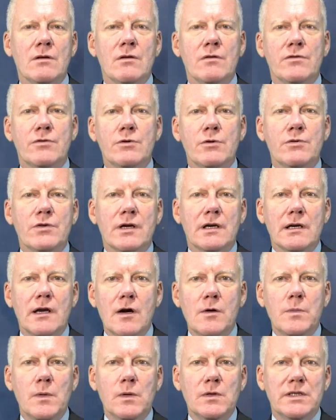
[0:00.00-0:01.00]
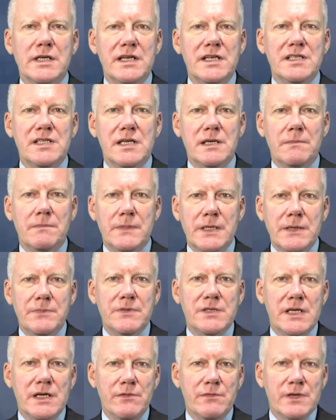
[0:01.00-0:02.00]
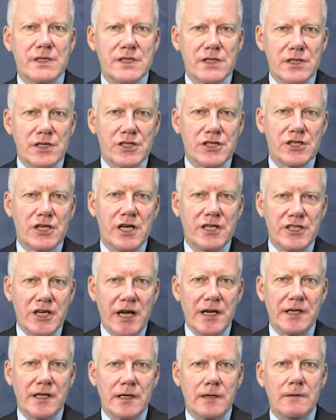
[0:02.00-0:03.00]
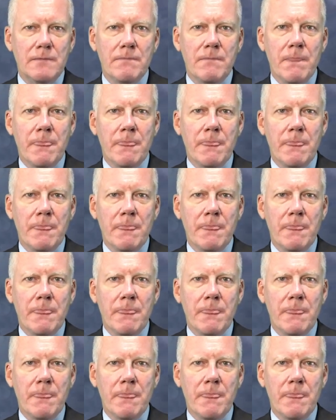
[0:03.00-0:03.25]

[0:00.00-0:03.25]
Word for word: through the global deep sea research agenda